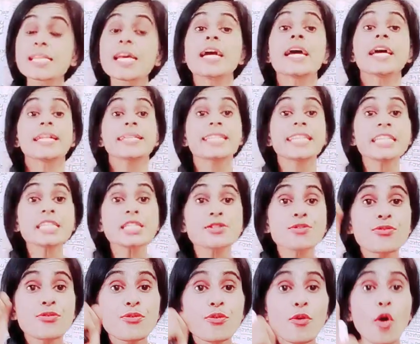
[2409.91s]
These
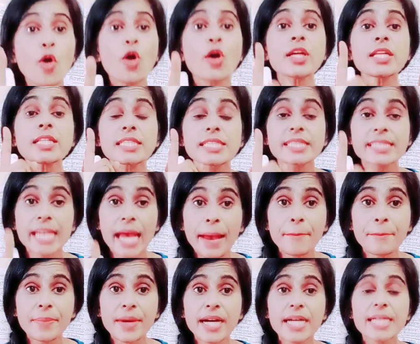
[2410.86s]
4
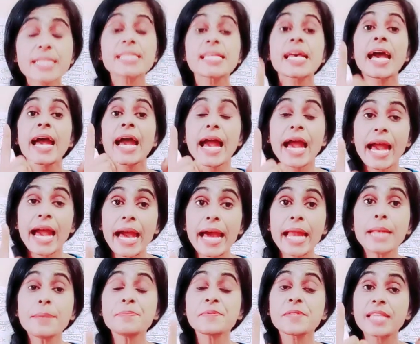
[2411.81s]
chambers
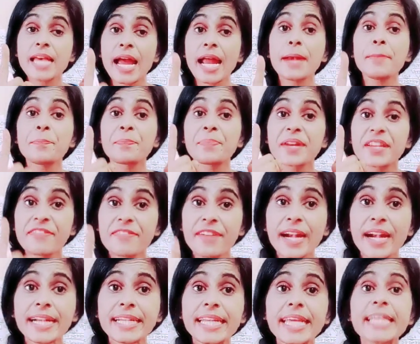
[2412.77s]
helps in
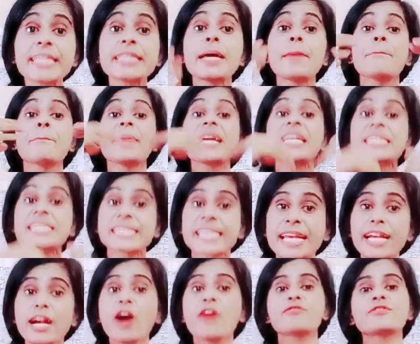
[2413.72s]
preventing the mixing
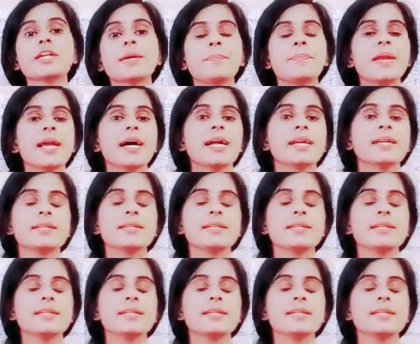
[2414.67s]
of the blood.